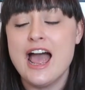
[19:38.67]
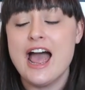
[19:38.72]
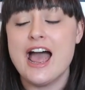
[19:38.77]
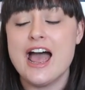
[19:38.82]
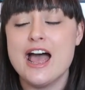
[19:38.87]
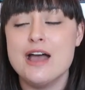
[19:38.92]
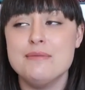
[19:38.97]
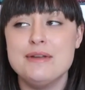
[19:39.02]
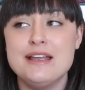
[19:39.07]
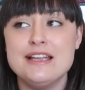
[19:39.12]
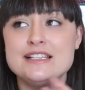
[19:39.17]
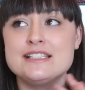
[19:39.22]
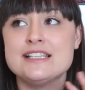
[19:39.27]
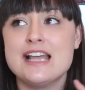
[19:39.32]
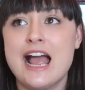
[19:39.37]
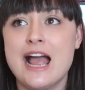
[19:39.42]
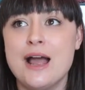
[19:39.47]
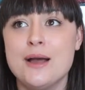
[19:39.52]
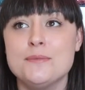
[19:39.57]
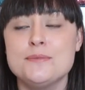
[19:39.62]
Um,
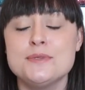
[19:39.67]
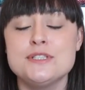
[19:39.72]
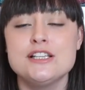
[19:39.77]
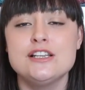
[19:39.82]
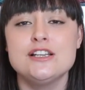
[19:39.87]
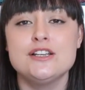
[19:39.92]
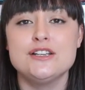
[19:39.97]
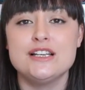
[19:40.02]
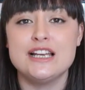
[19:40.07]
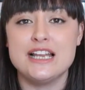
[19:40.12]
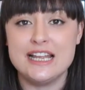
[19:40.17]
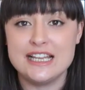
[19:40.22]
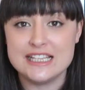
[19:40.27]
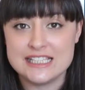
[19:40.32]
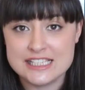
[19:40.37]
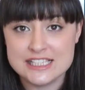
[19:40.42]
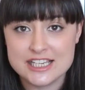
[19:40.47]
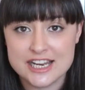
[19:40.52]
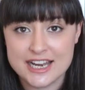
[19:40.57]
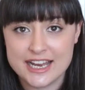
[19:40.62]
it's absolutely
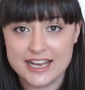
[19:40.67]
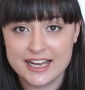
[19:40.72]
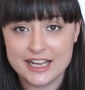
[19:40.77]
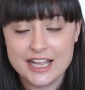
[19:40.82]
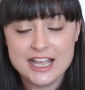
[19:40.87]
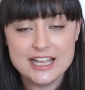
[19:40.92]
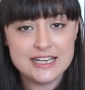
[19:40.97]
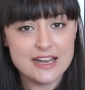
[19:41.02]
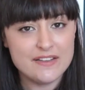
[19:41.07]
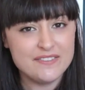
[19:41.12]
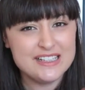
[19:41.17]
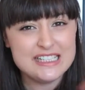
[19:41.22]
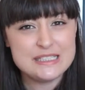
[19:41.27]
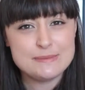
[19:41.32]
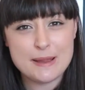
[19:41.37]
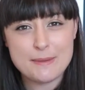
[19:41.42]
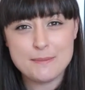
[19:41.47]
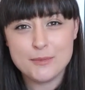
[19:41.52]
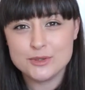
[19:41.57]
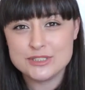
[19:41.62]
stunning. Definitely
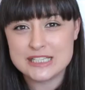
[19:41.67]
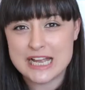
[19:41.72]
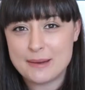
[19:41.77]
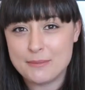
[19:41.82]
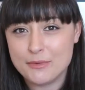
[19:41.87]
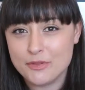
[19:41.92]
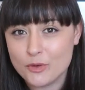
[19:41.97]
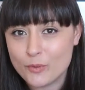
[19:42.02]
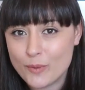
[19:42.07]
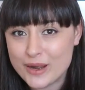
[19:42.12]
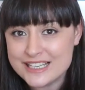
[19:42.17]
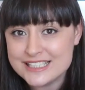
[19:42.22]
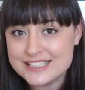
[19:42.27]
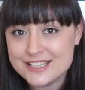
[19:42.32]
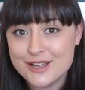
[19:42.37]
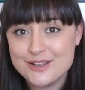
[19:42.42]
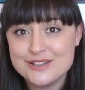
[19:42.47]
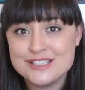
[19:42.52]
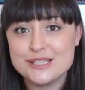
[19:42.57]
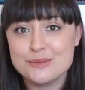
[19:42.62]
spend more time on the
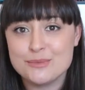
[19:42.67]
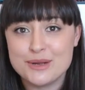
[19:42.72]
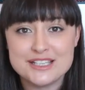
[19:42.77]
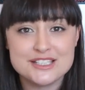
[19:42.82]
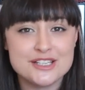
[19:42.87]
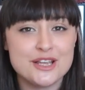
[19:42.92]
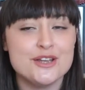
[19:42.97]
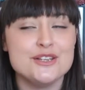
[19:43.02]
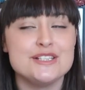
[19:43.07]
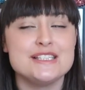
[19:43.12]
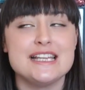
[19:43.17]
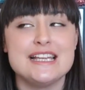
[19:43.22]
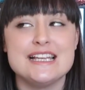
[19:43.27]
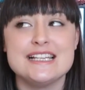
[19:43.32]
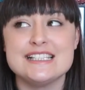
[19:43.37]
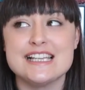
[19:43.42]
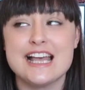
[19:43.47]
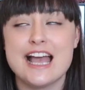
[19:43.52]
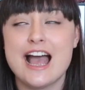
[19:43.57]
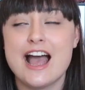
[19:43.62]
west coast. The west coast
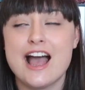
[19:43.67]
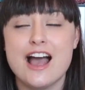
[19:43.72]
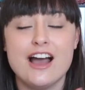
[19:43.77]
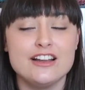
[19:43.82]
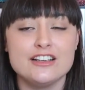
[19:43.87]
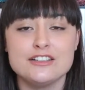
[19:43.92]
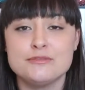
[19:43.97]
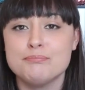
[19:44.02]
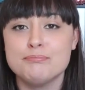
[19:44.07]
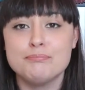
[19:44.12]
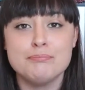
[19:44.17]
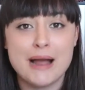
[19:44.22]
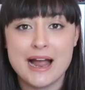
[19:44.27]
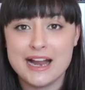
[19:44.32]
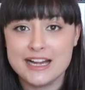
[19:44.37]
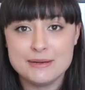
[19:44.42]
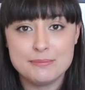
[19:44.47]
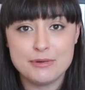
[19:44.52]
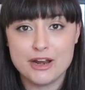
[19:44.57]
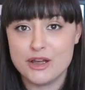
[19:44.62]
is
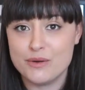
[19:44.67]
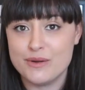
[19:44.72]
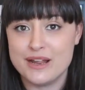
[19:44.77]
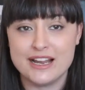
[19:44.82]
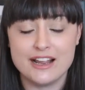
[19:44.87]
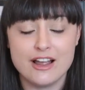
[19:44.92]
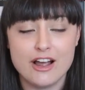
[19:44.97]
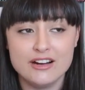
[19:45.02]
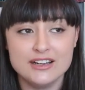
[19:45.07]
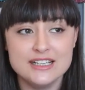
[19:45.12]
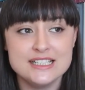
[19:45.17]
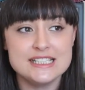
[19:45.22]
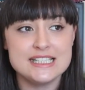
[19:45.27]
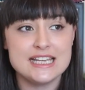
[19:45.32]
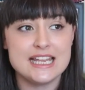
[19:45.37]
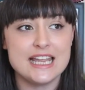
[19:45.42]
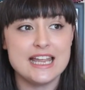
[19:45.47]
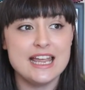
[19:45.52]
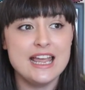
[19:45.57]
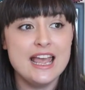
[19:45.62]
mind-blowing.
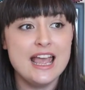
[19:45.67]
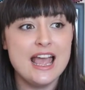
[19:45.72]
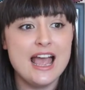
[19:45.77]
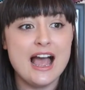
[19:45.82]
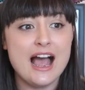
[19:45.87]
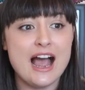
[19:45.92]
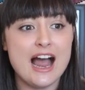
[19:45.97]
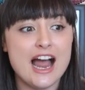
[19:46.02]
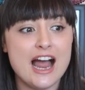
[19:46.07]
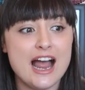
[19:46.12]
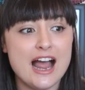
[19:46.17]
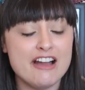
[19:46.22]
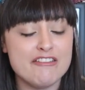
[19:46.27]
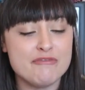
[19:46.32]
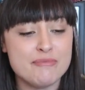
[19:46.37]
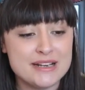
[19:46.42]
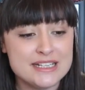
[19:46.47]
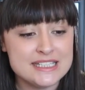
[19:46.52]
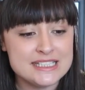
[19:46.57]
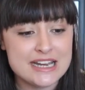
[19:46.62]
Honestly,
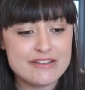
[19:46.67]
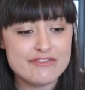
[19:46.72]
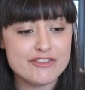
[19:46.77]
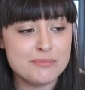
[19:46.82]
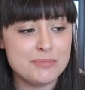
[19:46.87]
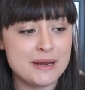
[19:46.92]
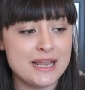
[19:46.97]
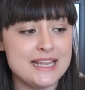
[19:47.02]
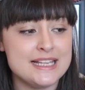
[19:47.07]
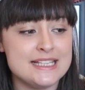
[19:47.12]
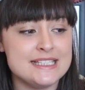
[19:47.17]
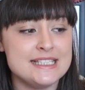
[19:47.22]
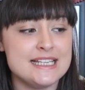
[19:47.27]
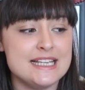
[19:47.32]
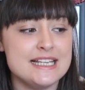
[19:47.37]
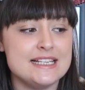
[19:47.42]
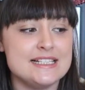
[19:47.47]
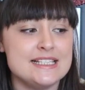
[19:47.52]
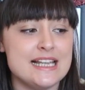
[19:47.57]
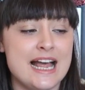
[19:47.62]
I've been several
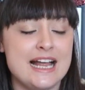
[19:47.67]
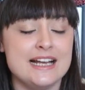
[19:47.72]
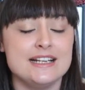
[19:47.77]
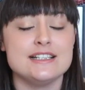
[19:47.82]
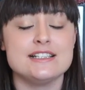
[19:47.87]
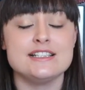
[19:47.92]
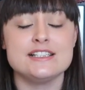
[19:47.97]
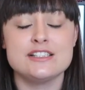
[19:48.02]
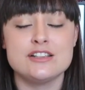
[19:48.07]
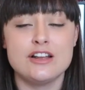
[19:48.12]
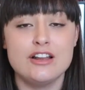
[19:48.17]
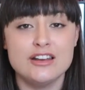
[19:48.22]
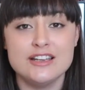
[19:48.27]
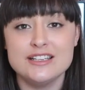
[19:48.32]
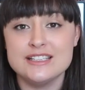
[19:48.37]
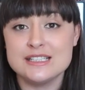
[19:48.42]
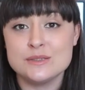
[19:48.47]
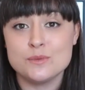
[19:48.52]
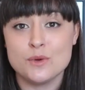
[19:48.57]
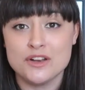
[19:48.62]
places and
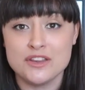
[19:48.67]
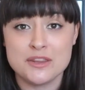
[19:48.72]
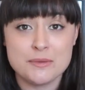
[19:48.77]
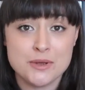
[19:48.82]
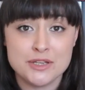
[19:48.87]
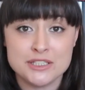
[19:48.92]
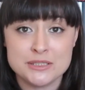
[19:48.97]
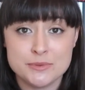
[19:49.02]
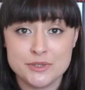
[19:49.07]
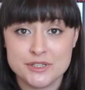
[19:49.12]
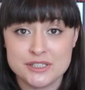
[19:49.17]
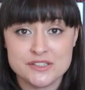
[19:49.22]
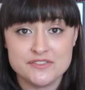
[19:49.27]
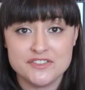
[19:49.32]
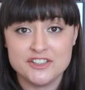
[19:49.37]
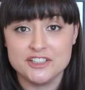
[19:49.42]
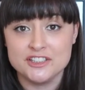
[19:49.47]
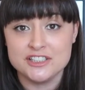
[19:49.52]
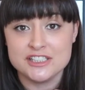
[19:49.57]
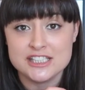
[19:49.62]
Scotland is one of the most
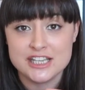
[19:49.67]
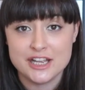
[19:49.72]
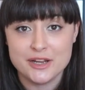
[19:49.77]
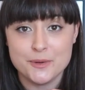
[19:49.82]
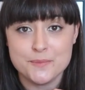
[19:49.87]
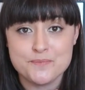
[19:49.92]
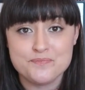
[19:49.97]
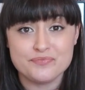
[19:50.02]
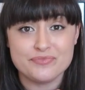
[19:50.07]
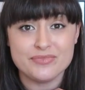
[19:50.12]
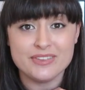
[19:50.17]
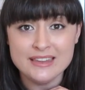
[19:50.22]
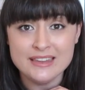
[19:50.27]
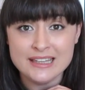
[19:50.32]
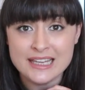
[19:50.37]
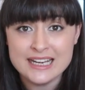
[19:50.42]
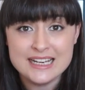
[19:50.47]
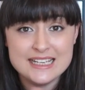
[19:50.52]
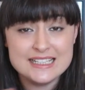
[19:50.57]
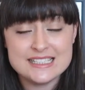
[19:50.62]
beautiful, so
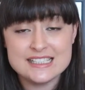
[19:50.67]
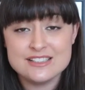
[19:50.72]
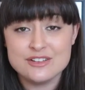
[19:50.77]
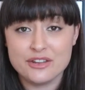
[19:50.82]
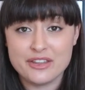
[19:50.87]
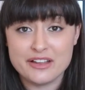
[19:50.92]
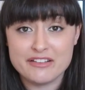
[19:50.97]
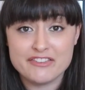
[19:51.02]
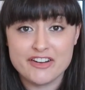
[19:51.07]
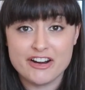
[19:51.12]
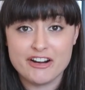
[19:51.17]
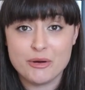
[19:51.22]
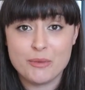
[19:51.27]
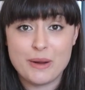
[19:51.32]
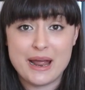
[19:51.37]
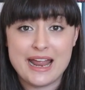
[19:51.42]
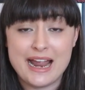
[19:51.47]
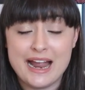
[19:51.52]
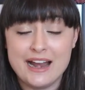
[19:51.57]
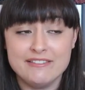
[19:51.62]
and it's not that far
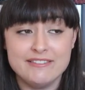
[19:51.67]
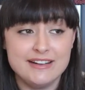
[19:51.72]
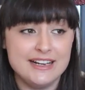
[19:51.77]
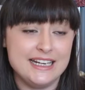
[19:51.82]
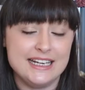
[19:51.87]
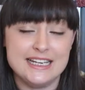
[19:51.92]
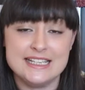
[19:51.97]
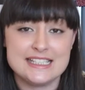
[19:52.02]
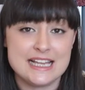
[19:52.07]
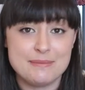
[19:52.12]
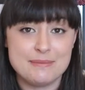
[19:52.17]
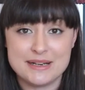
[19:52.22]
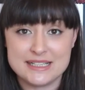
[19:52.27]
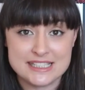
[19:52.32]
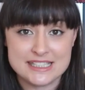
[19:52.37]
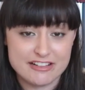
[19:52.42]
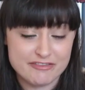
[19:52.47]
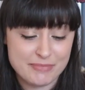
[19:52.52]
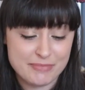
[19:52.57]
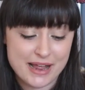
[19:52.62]
away. I really need to get
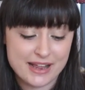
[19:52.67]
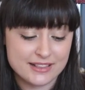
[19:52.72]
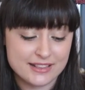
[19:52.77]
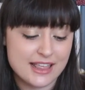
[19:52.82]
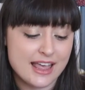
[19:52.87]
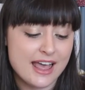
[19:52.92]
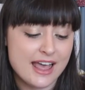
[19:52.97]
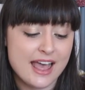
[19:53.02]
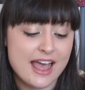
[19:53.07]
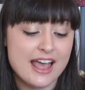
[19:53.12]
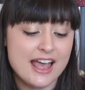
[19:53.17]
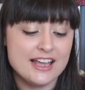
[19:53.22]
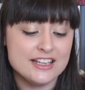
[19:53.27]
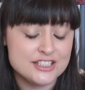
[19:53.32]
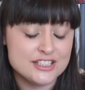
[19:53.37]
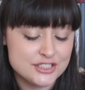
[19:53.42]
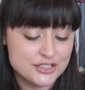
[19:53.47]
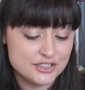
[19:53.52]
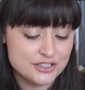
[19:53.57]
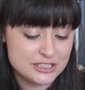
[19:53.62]
myself back there
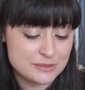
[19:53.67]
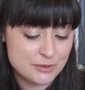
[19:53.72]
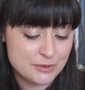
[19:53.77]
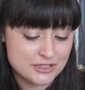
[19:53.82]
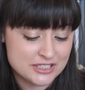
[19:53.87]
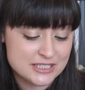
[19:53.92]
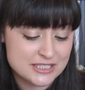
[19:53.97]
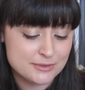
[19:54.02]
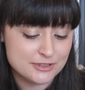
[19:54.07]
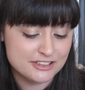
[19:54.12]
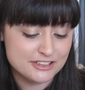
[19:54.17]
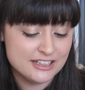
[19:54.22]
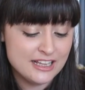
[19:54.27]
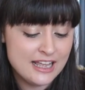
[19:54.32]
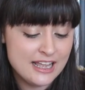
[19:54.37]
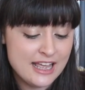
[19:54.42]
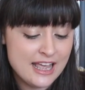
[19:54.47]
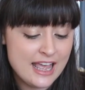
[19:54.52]
as soon as possible.